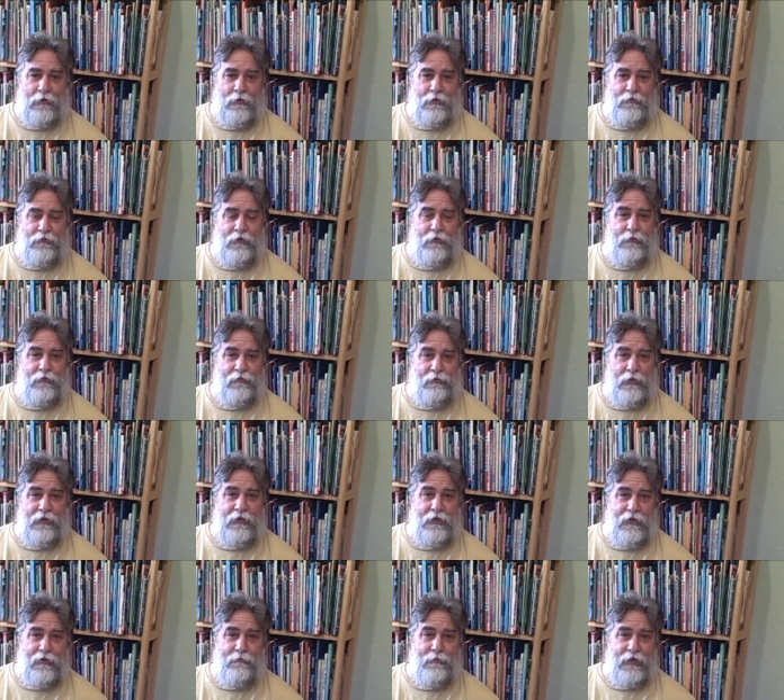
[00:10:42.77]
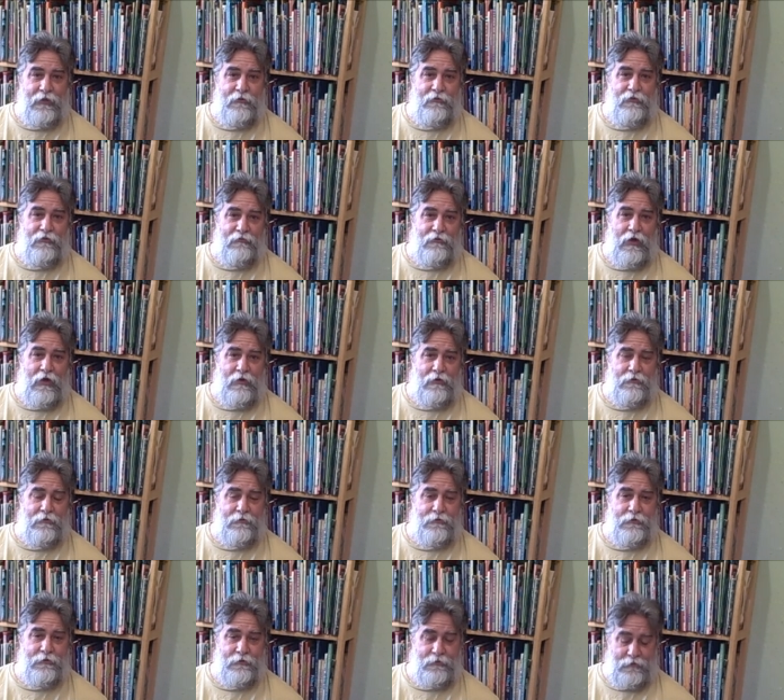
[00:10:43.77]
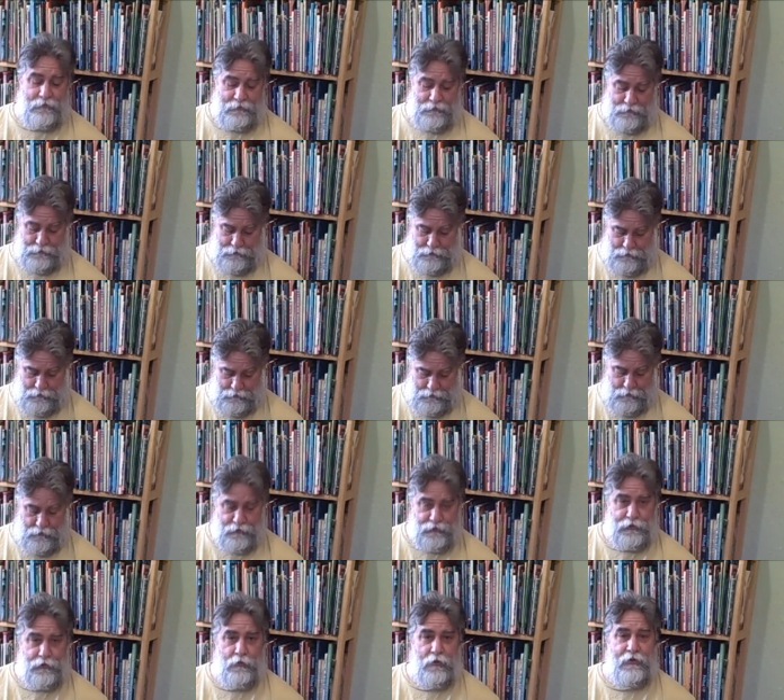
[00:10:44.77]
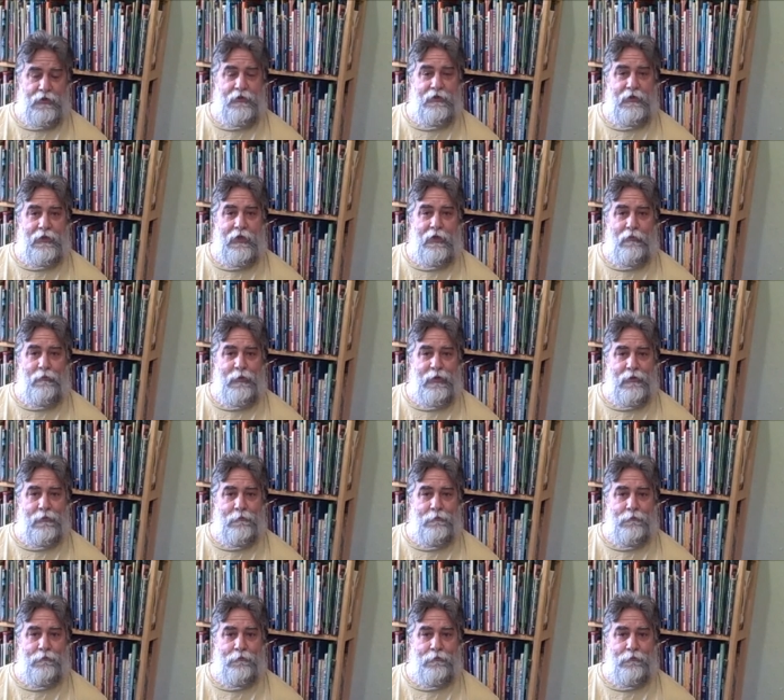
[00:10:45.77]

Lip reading: And she was really committed to Ronald. She wanted to help him.